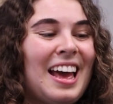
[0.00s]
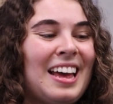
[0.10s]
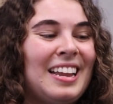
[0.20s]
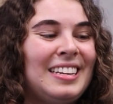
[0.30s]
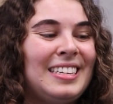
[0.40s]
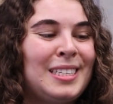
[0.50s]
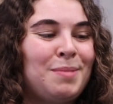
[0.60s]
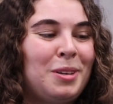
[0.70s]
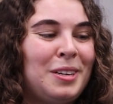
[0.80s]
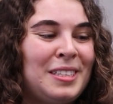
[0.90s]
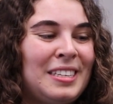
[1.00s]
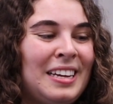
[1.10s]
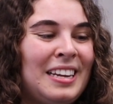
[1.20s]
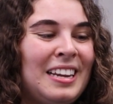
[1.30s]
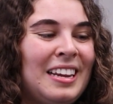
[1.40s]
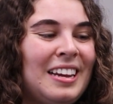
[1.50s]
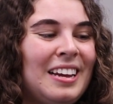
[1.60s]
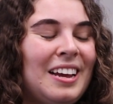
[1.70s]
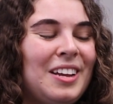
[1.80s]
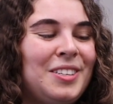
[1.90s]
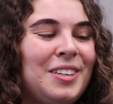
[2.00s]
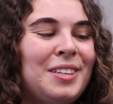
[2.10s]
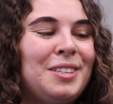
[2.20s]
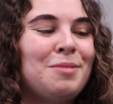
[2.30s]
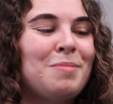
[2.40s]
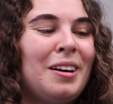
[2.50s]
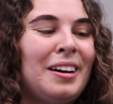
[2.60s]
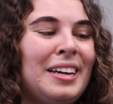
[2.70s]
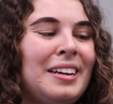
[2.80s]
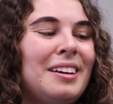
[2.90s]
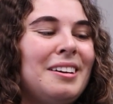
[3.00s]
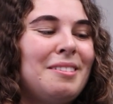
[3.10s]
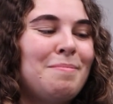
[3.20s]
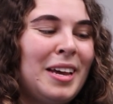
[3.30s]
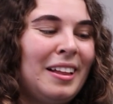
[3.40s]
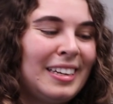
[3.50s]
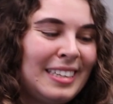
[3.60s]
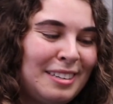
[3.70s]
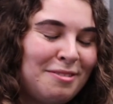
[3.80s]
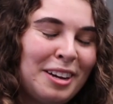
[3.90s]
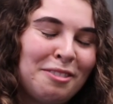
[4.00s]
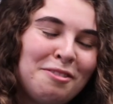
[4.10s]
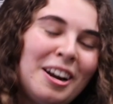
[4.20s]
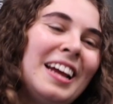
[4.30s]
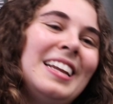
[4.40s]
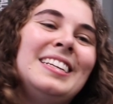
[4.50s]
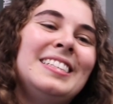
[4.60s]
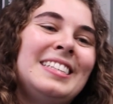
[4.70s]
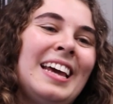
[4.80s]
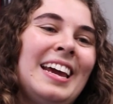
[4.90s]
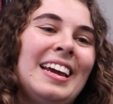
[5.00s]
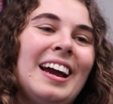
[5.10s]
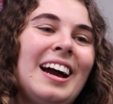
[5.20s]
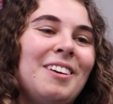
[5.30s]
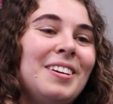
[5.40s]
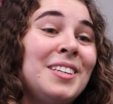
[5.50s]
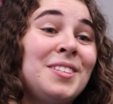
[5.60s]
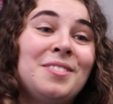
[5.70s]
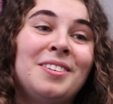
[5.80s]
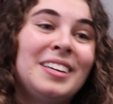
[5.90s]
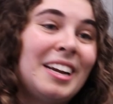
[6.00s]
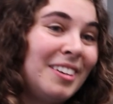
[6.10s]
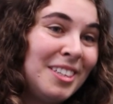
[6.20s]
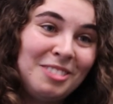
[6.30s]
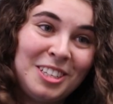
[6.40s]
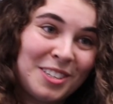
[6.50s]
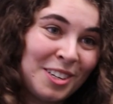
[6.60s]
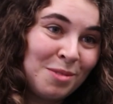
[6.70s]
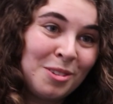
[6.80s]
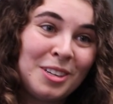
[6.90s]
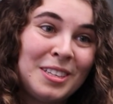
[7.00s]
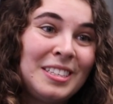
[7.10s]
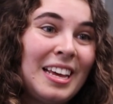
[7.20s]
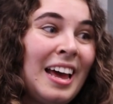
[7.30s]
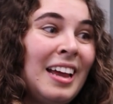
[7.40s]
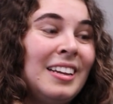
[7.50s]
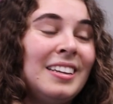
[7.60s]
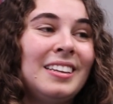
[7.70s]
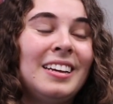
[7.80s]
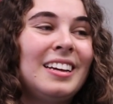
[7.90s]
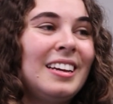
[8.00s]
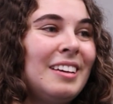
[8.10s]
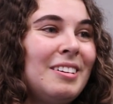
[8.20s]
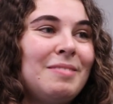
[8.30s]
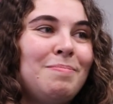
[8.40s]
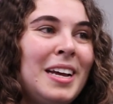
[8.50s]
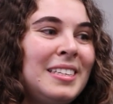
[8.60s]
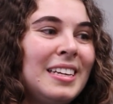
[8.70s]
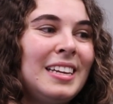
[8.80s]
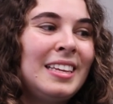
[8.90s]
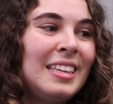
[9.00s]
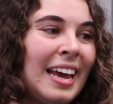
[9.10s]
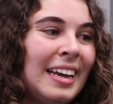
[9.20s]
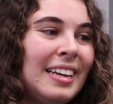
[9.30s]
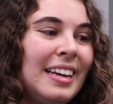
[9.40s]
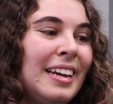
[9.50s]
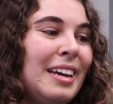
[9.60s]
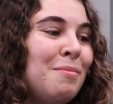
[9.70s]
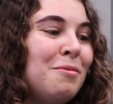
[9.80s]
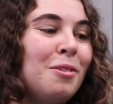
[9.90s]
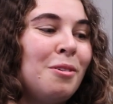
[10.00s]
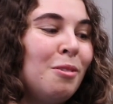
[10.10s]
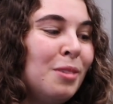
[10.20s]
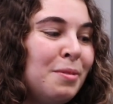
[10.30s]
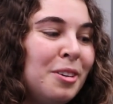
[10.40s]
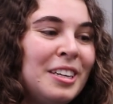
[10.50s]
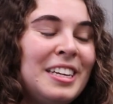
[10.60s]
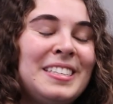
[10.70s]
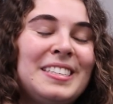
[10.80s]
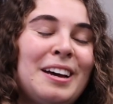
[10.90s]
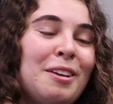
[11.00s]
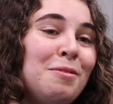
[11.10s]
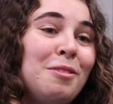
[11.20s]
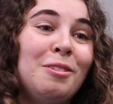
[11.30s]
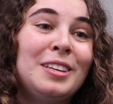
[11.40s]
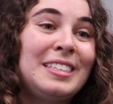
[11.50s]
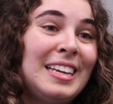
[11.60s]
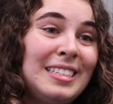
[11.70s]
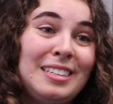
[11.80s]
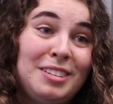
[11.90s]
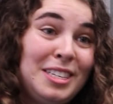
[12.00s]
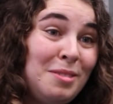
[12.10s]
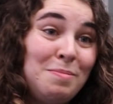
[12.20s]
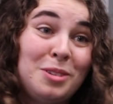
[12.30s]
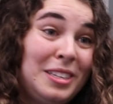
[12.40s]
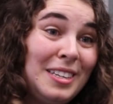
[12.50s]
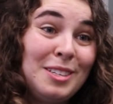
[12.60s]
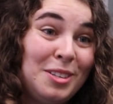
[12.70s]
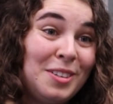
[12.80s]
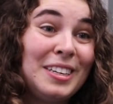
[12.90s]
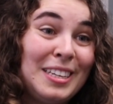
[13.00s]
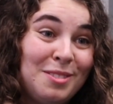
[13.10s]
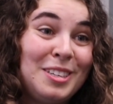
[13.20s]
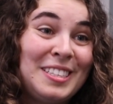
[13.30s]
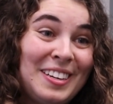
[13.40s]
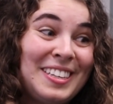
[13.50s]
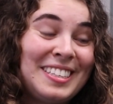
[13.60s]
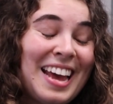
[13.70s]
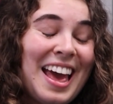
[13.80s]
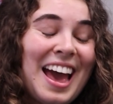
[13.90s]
And this person turned to my male-identifying friend, saying how extraordinary the research was, and basically thanking him for all the work he's done, for all the sensitivity he put into doing this research.